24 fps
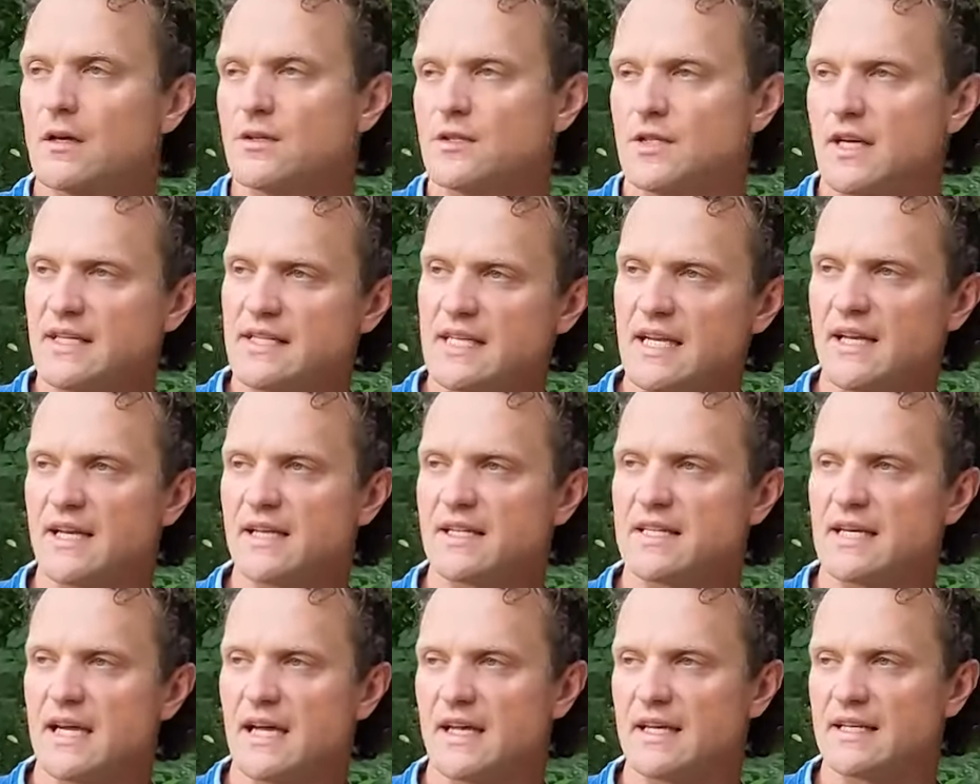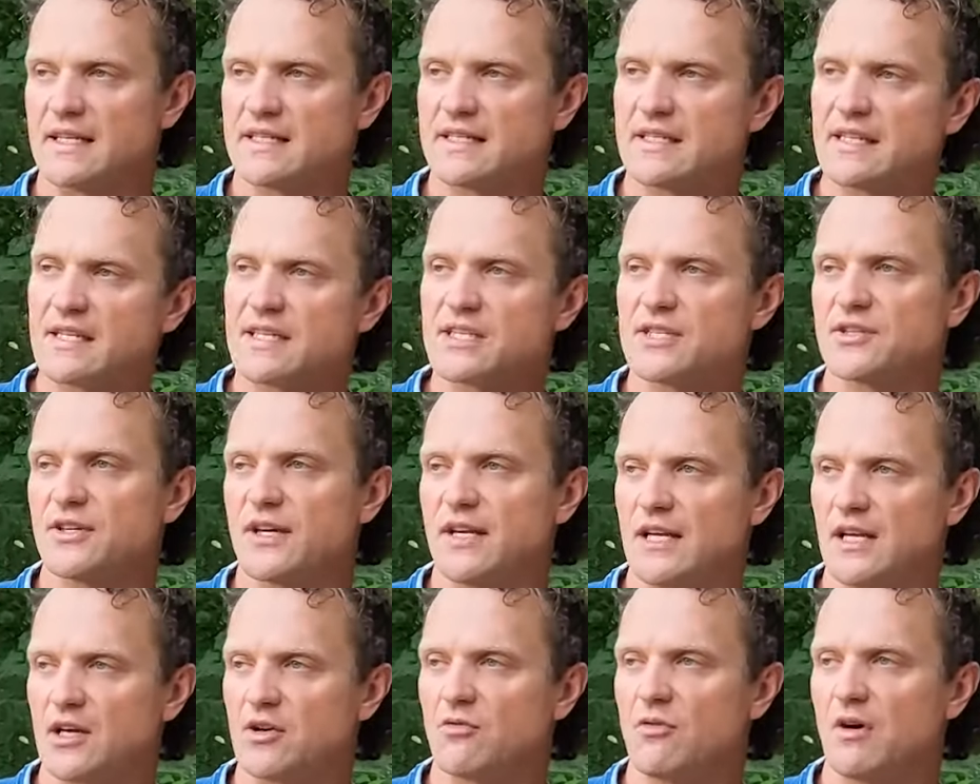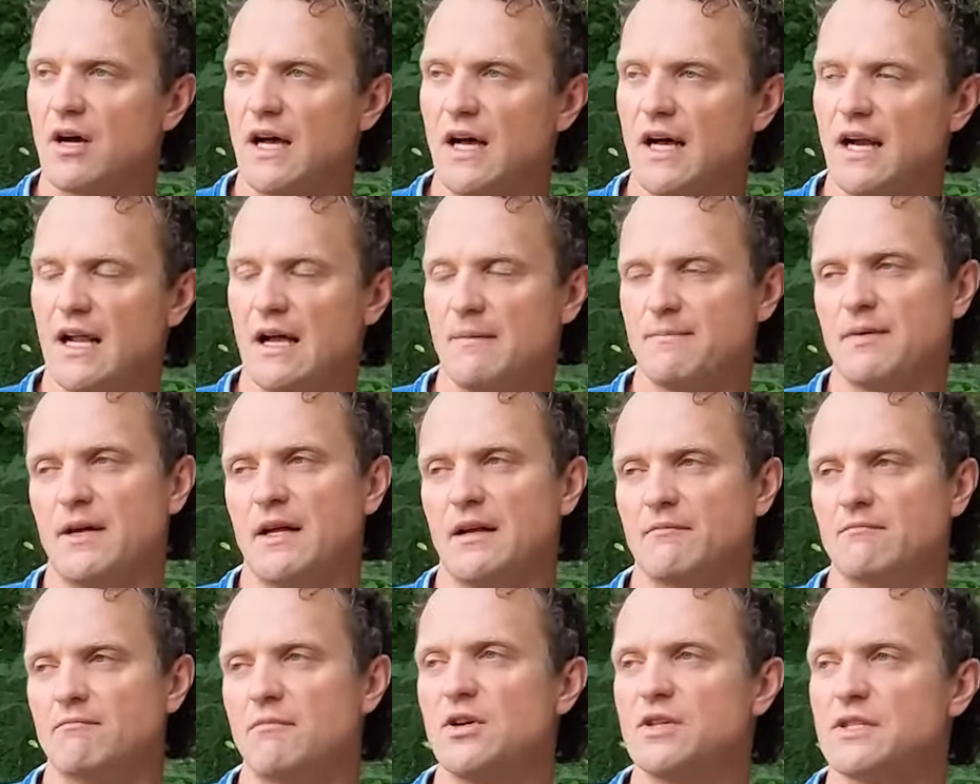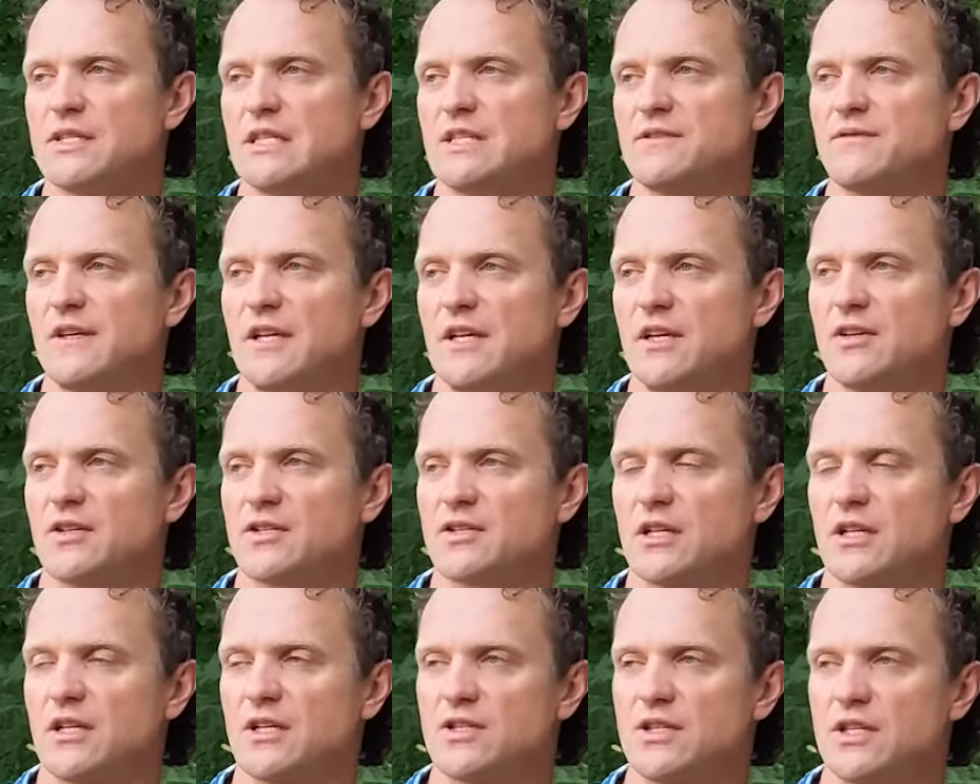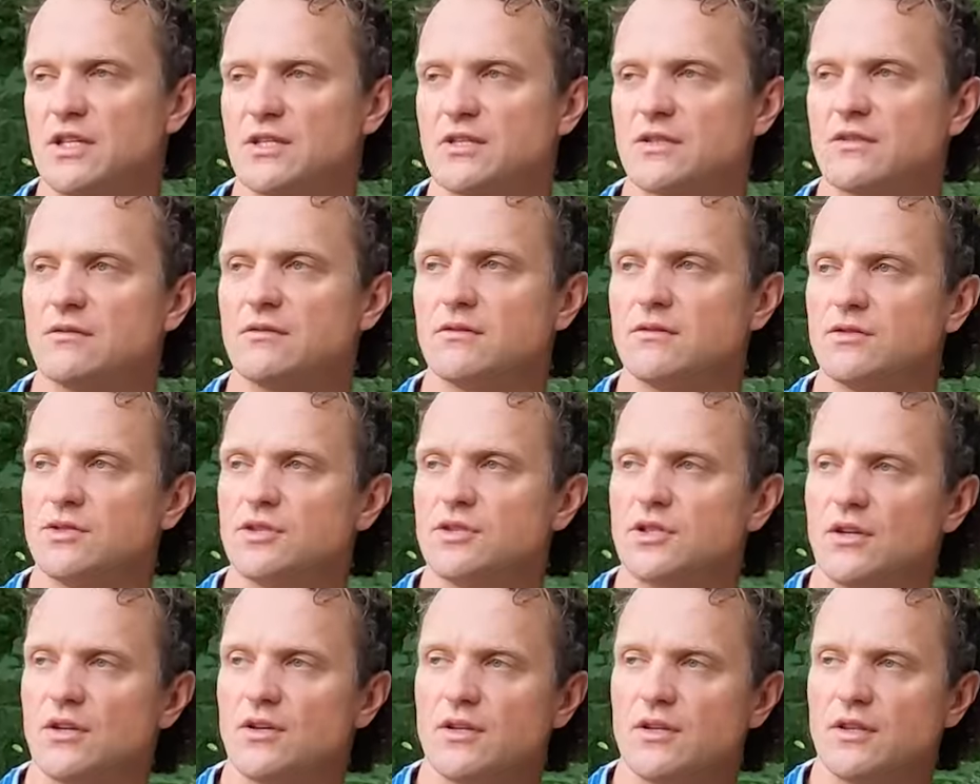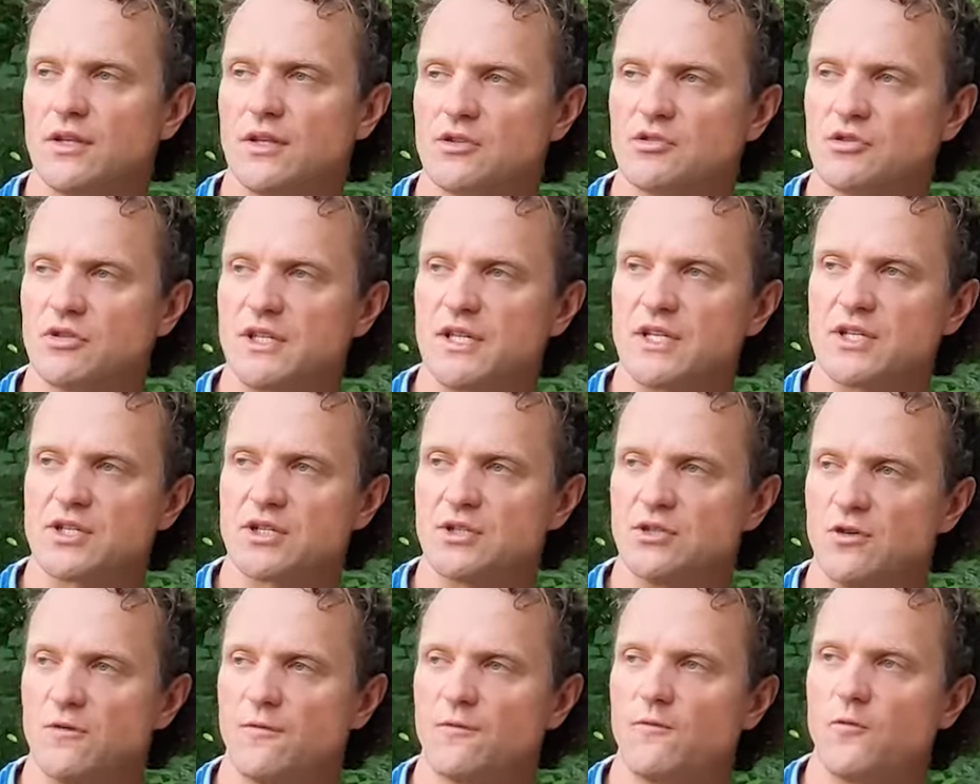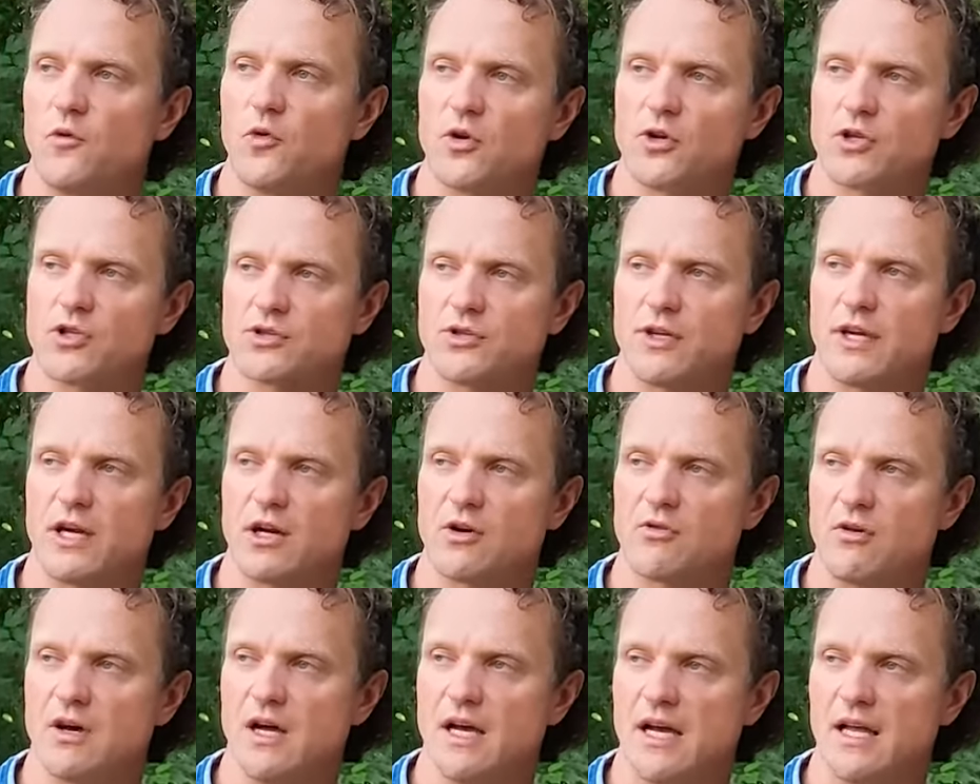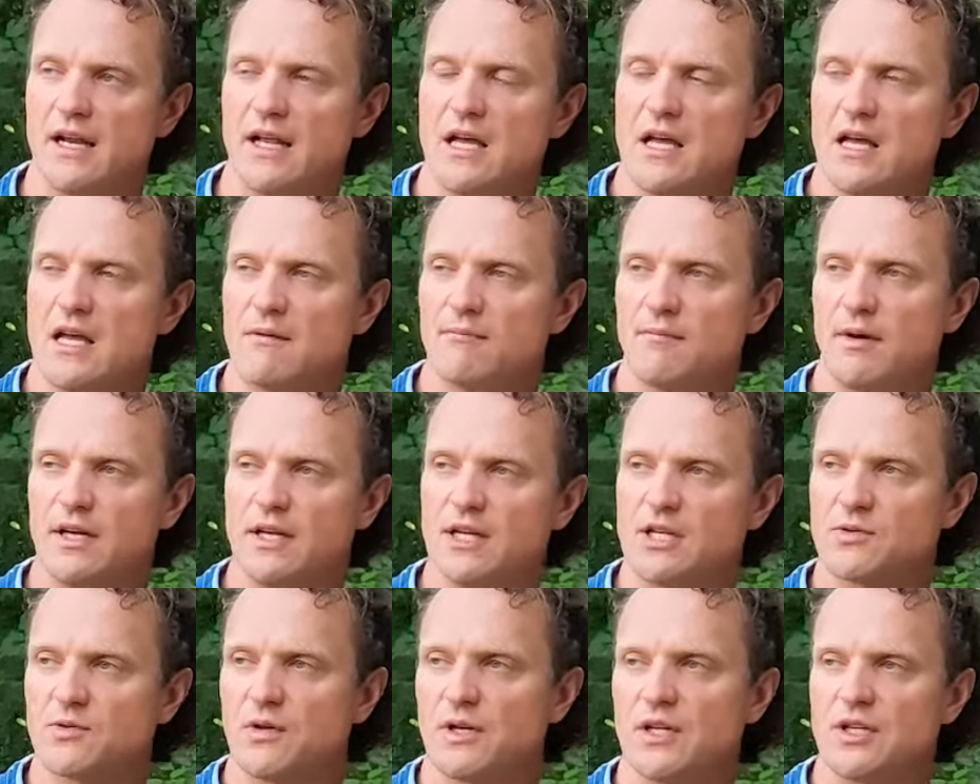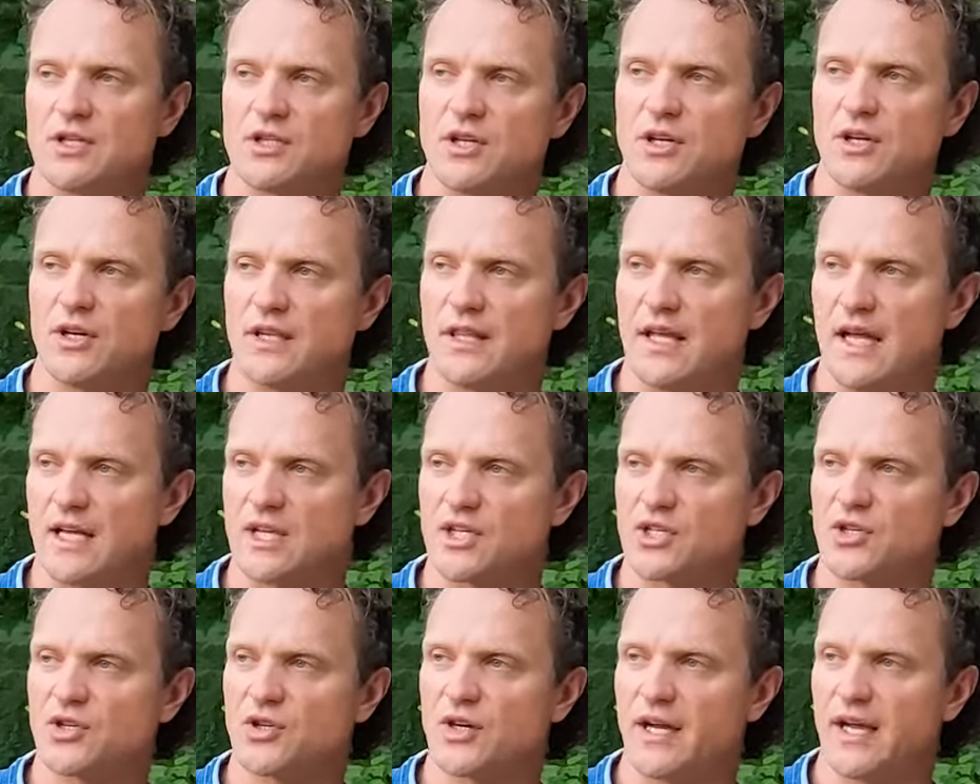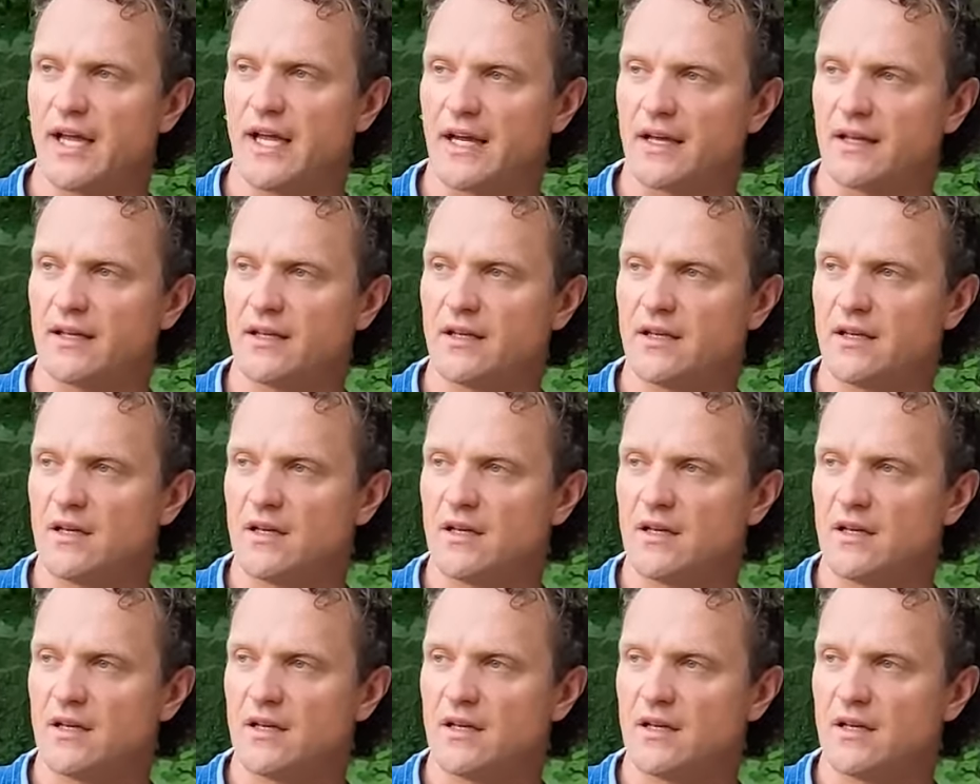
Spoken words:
So that's how you tie a 6-stranded quad, but most of this video is going to just show you the traditional 4-strand quad. But I just want to show you that trick.